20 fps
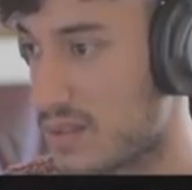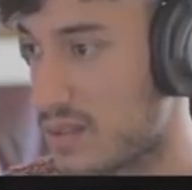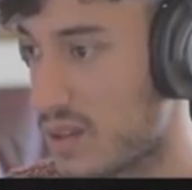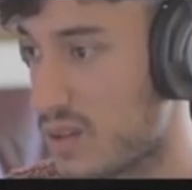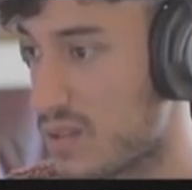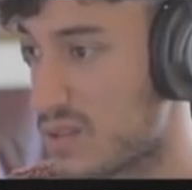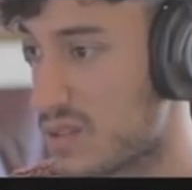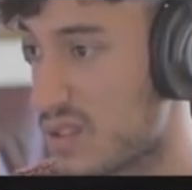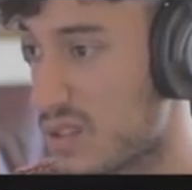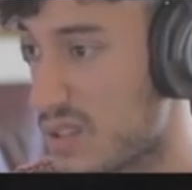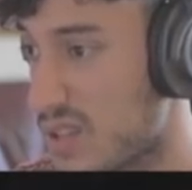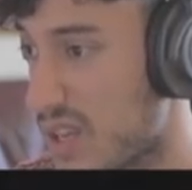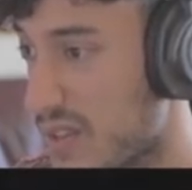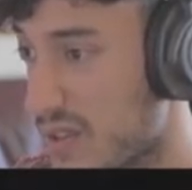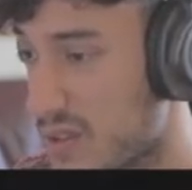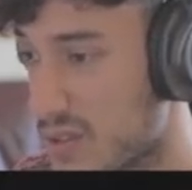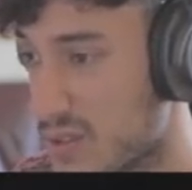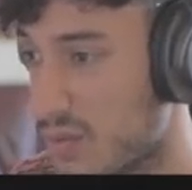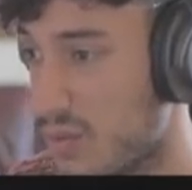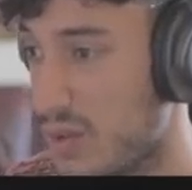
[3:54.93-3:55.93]
Those are yeah,
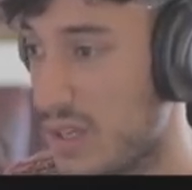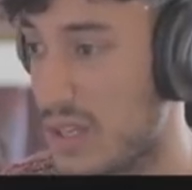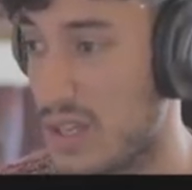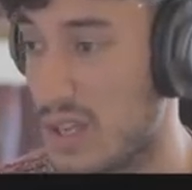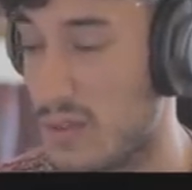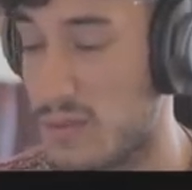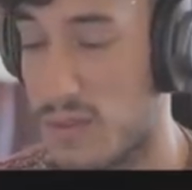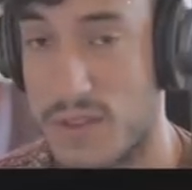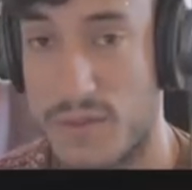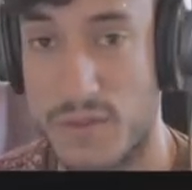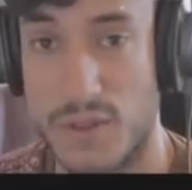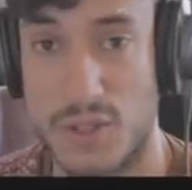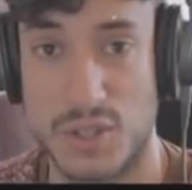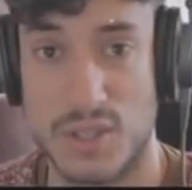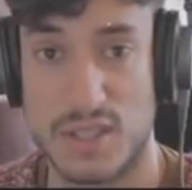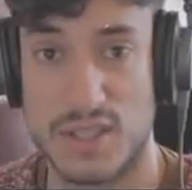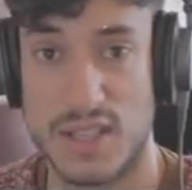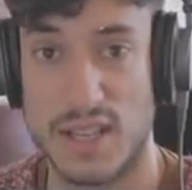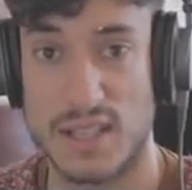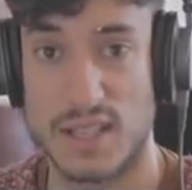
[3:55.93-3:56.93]
those are really lovely for
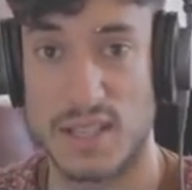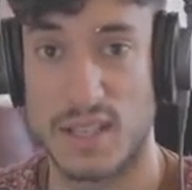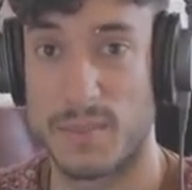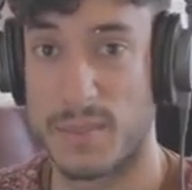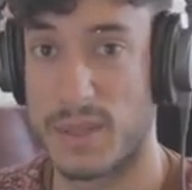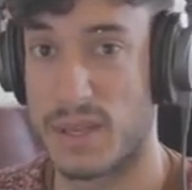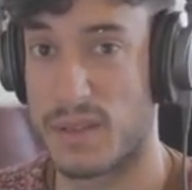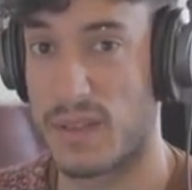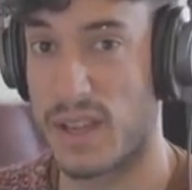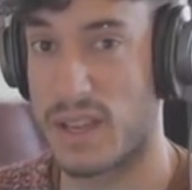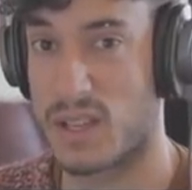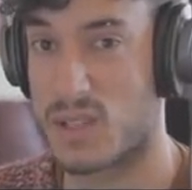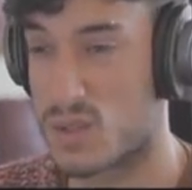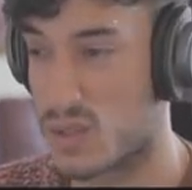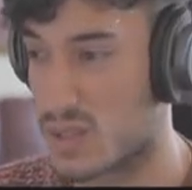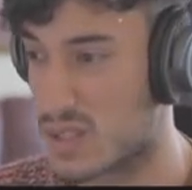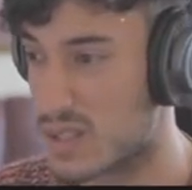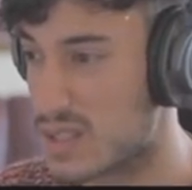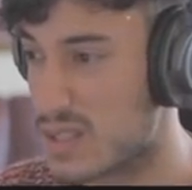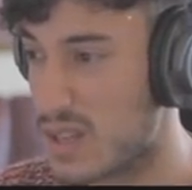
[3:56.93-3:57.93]
just adding a bit of
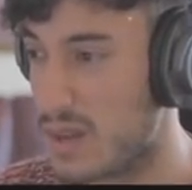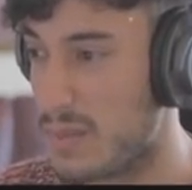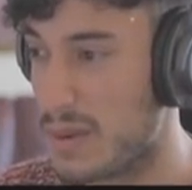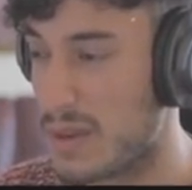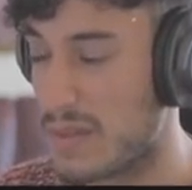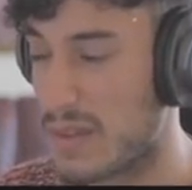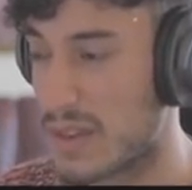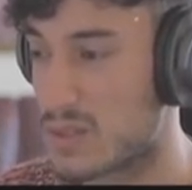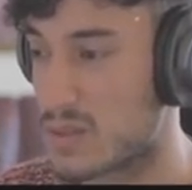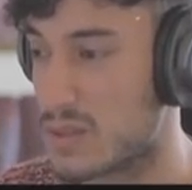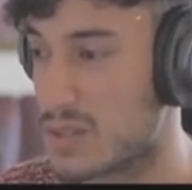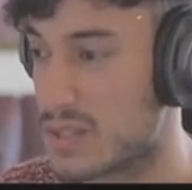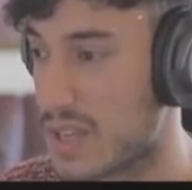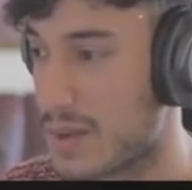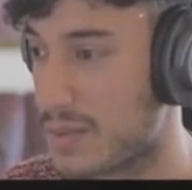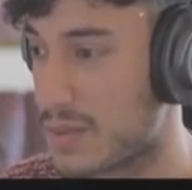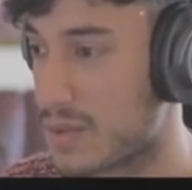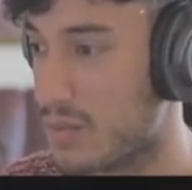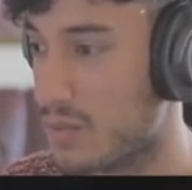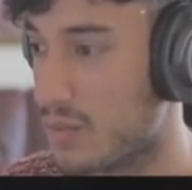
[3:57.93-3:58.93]
extra a bit of extra
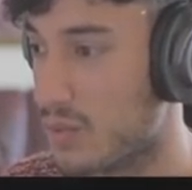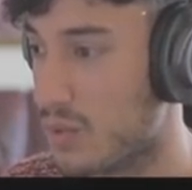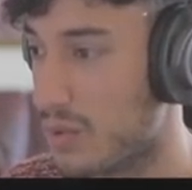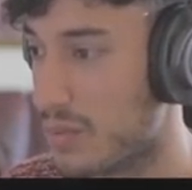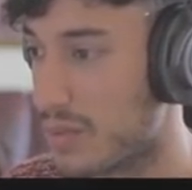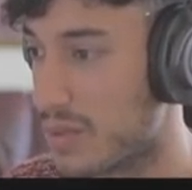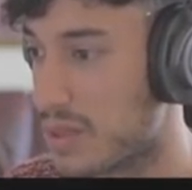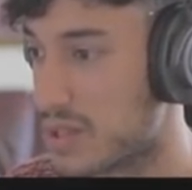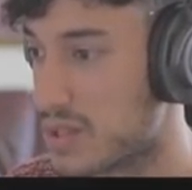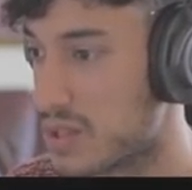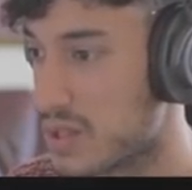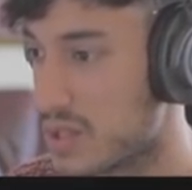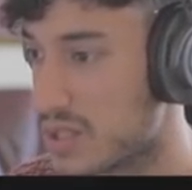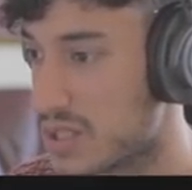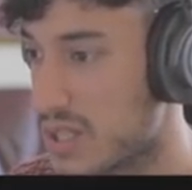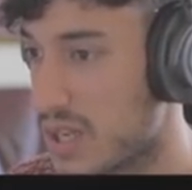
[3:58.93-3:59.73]
depth and warmth to the